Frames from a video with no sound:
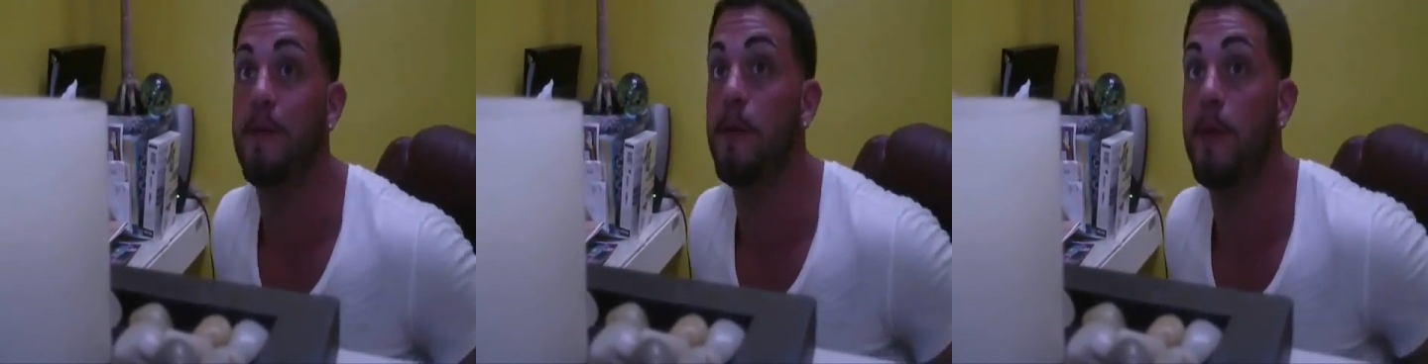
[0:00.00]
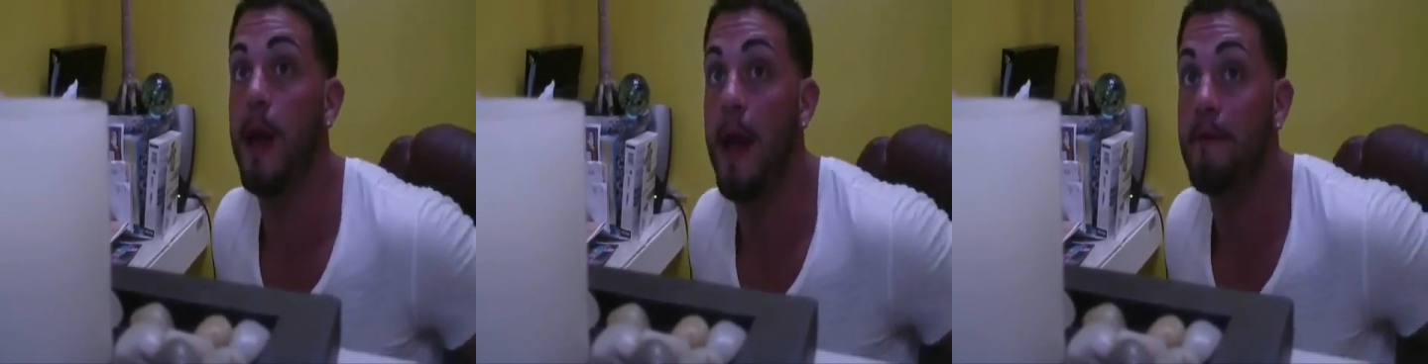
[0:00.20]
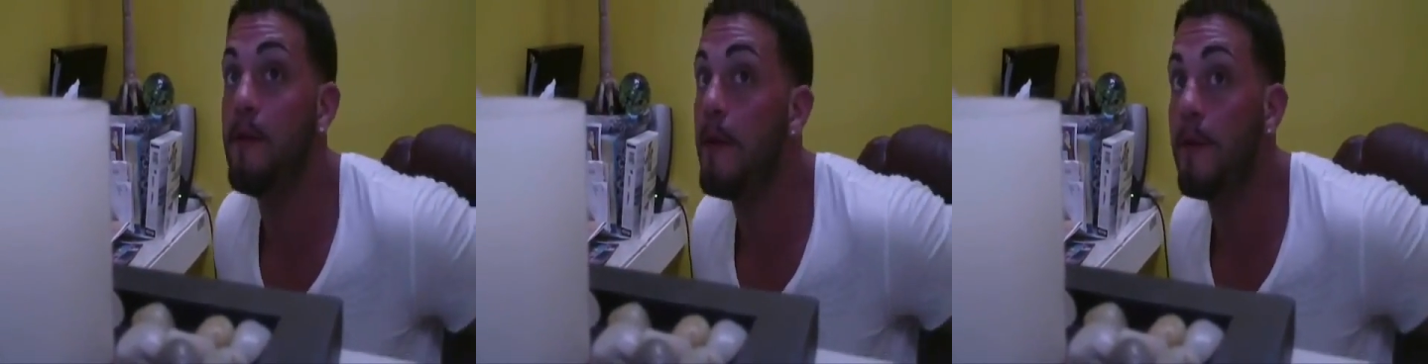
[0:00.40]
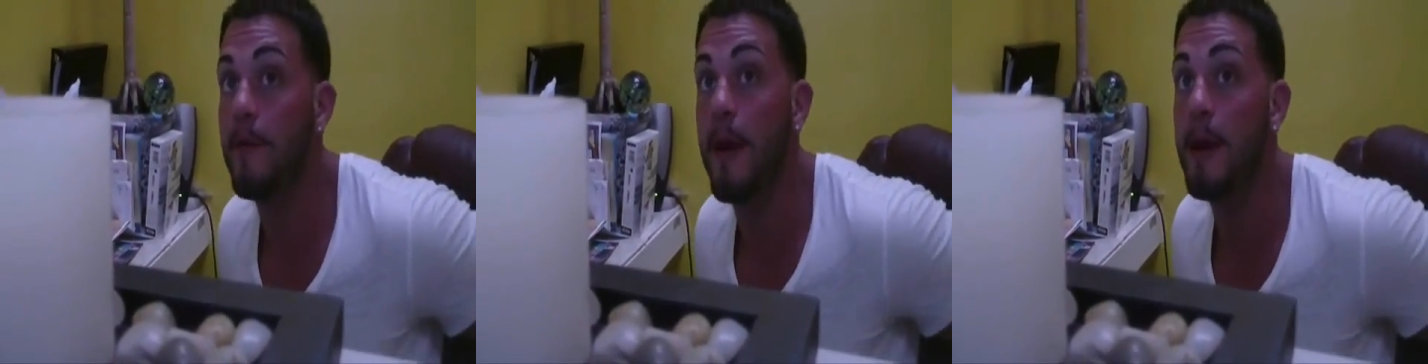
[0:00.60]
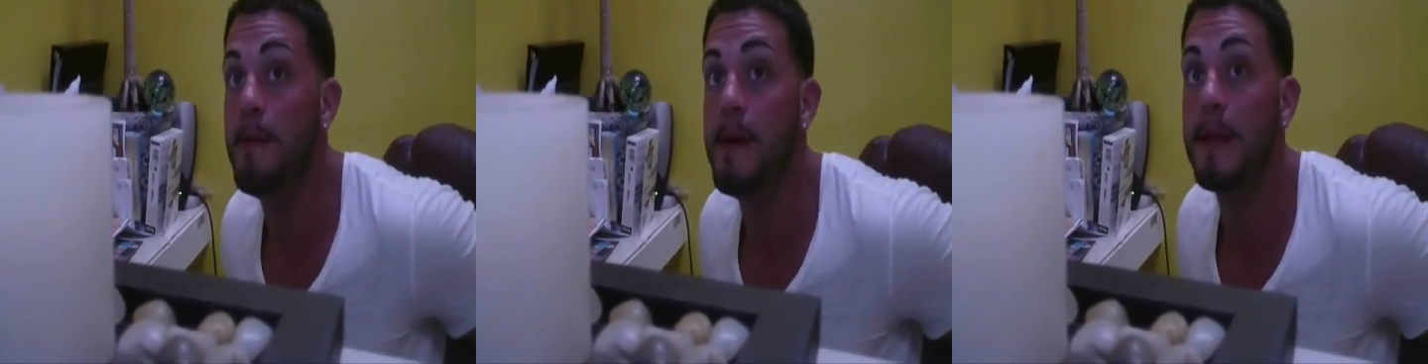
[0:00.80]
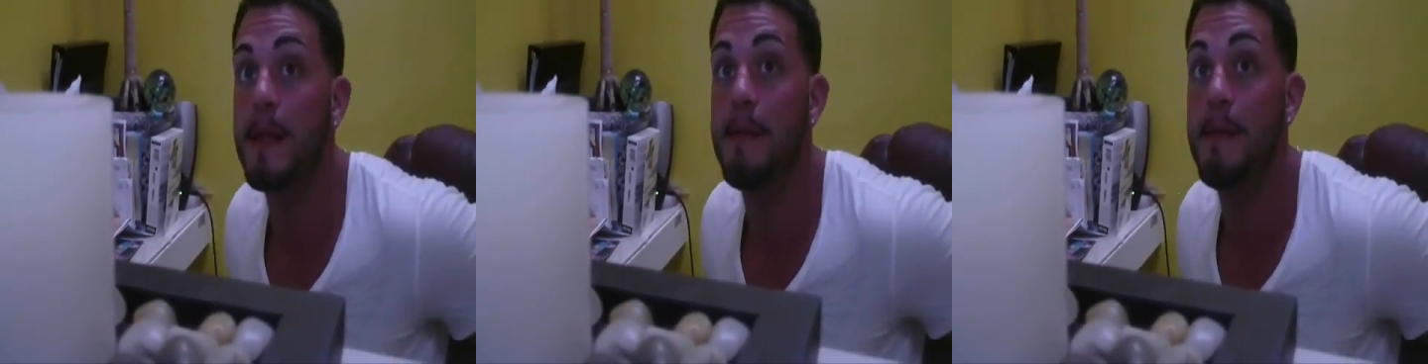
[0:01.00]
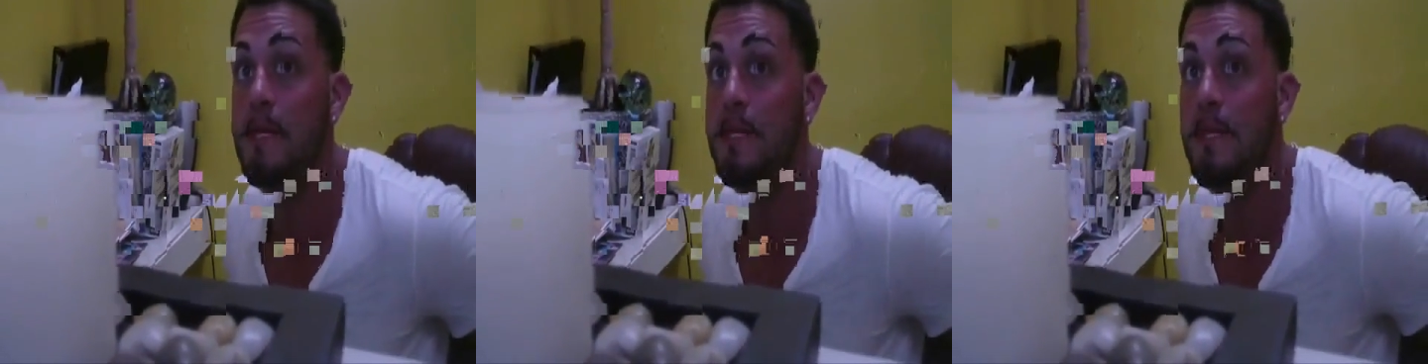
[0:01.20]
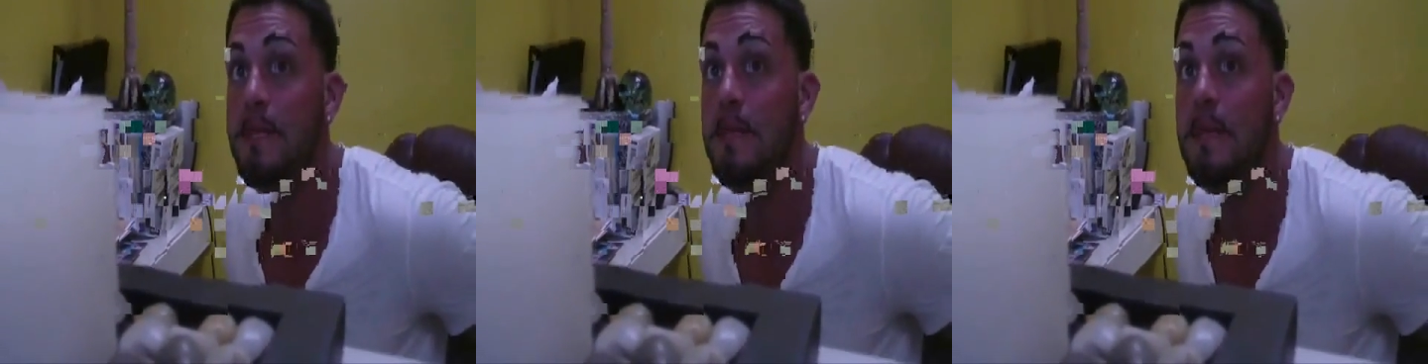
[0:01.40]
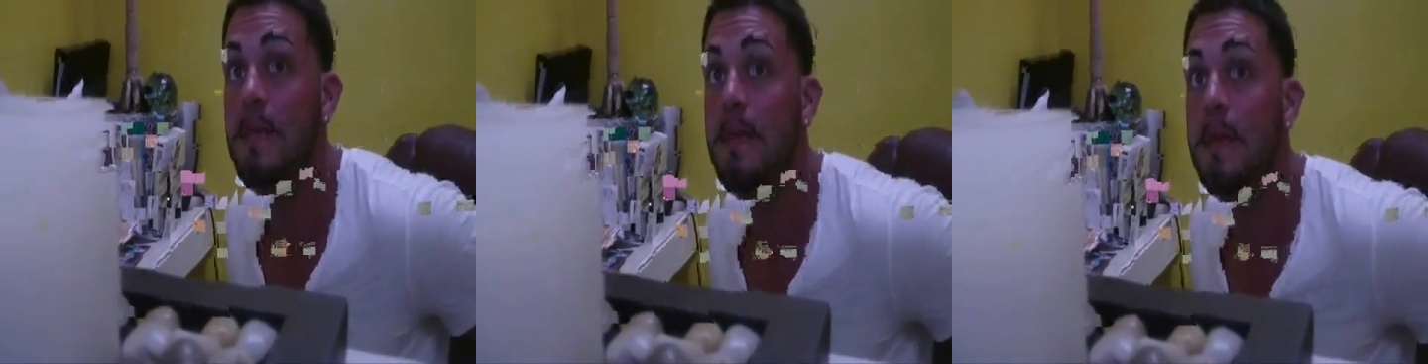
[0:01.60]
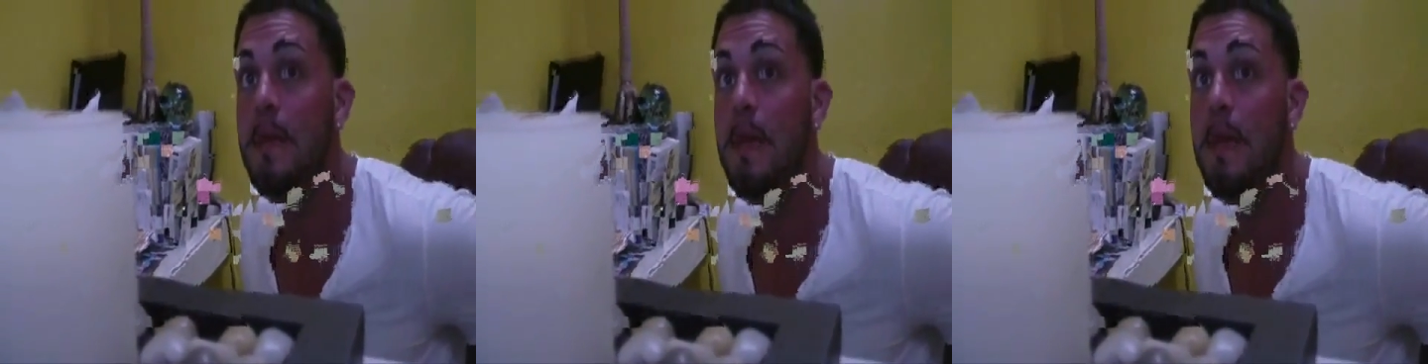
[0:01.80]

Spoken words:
Have you ever read about that mission?